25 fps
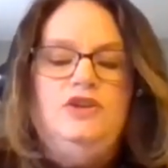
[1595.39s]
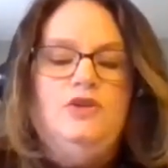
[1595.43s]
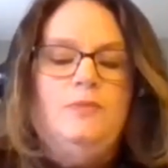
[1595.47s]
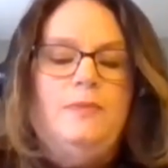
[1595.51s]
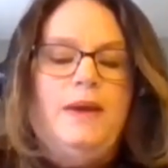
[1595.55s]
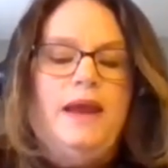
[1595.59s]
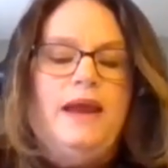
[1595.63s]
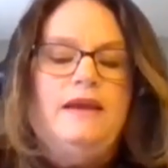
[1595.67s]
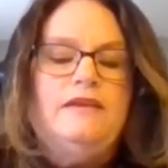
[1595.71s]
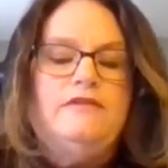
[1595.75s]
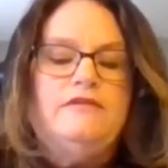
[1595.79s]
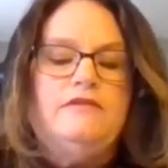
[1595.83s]
your
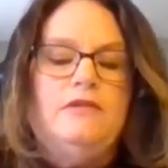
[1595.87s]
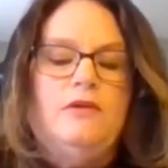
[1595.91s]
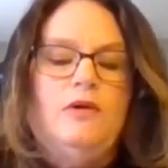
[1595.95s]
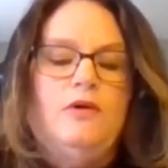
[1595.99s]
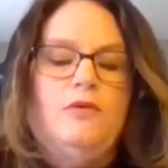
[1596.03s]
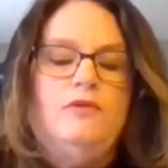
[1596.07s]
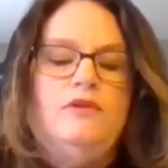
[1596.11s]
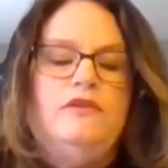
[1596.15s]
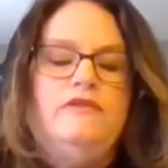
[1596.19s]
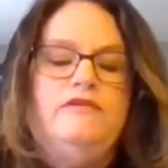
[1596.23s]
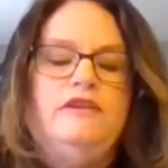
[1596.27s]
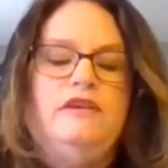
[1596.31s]
max
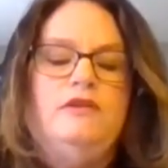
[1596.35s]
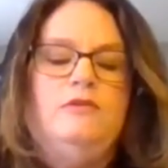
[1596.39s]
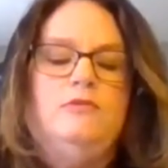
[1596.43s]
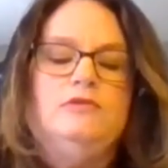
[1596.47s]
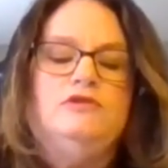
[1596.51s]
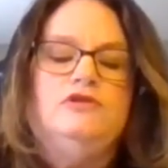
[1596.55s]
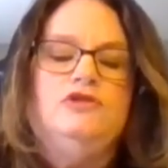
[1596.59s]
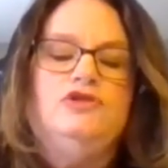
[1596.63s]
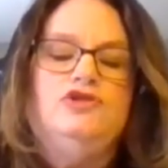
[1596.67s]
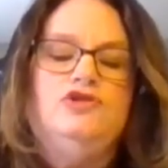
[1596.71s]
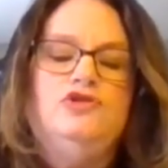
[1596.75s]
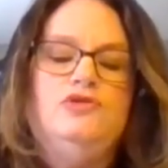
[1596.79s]
loan is
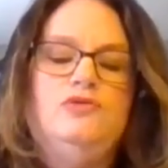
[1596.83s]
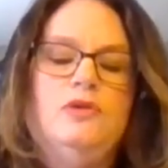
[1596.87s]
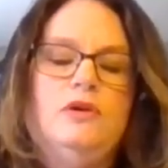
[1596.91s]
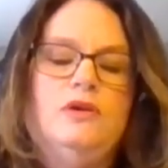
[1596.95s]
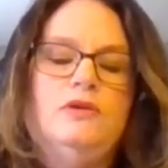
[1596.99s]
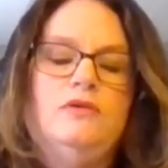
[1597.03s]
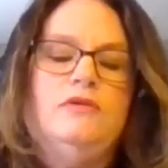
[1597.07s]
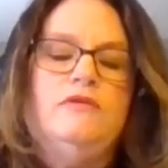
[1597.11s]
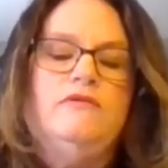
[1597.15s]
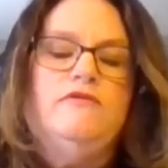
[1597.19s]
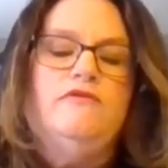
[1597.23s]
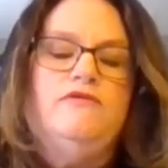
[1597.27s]
equal to
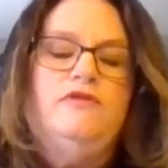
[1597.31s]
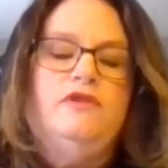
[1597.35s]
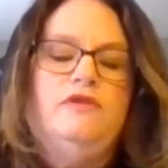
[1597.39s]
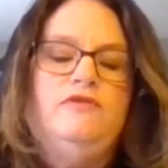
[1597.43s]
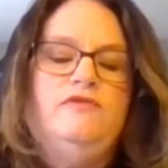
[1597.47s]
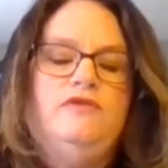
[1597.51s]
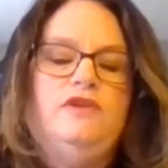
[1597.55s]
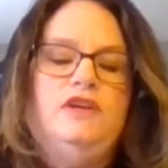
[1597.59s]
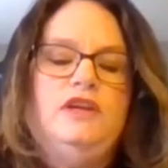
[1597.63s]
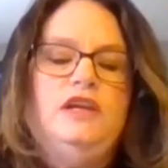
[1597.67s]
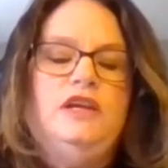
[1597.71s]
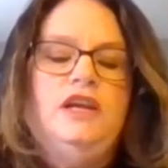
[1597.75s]

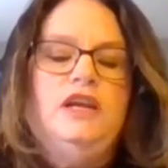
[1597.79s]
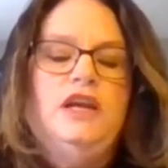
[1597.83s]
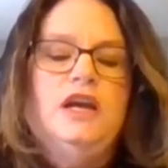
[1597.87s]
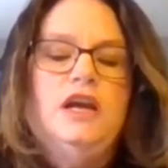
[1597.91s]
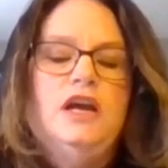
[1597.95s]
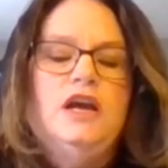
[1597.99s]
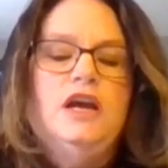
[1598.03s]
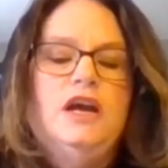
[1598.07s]
250%